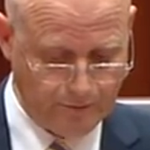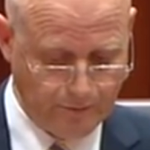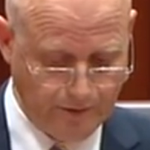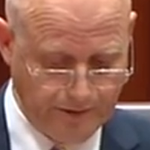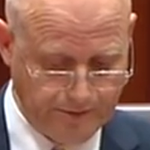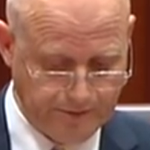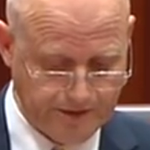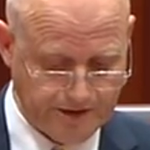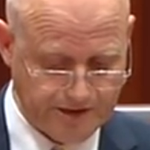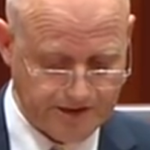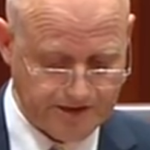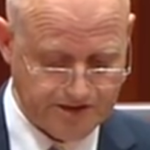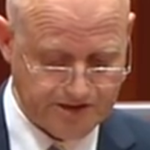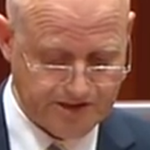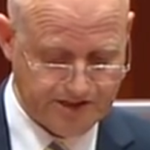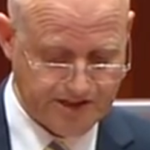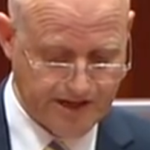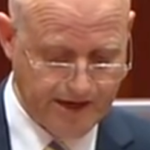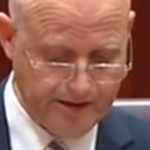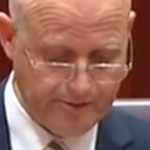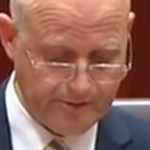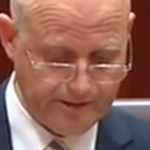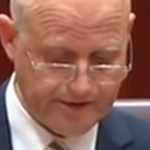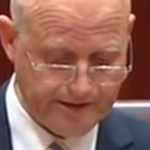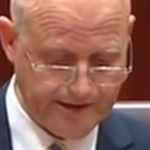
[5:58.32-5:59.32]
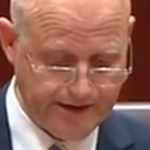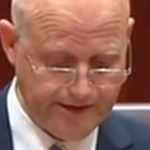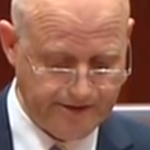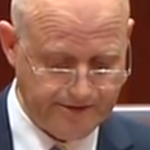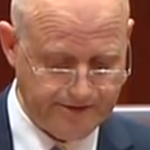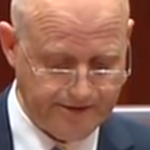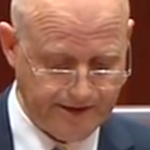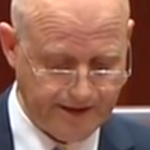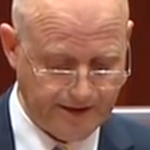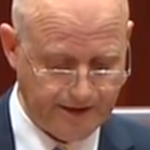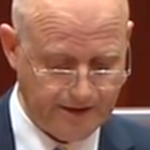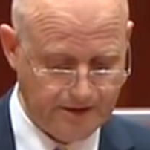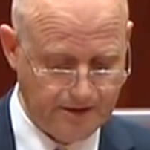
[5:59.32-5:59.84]
and women can say what they
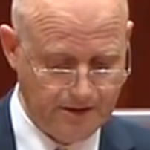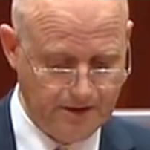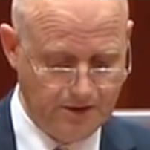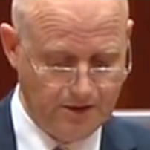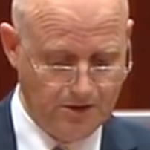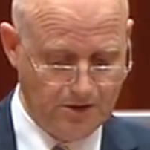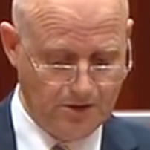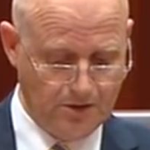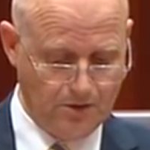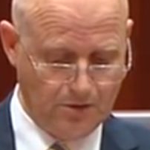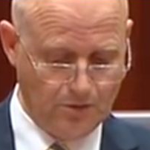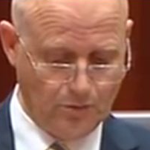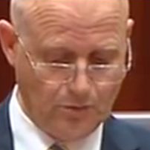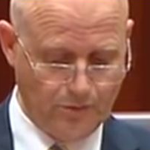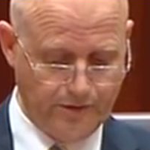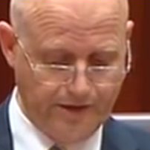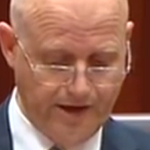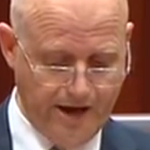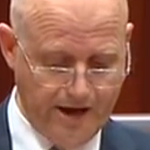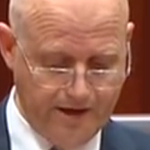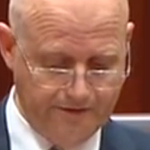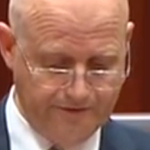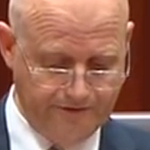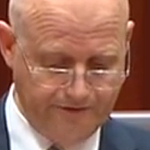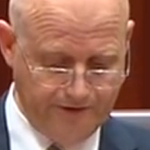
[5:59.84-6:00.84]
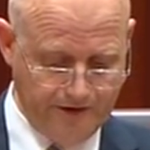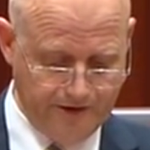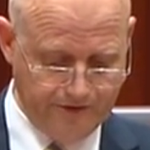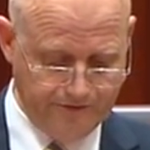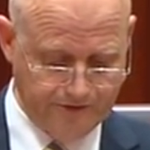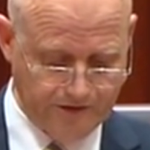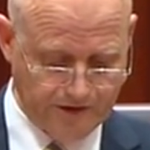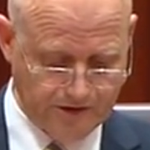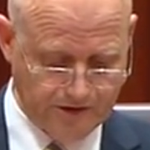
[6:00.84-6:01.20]
think without fear of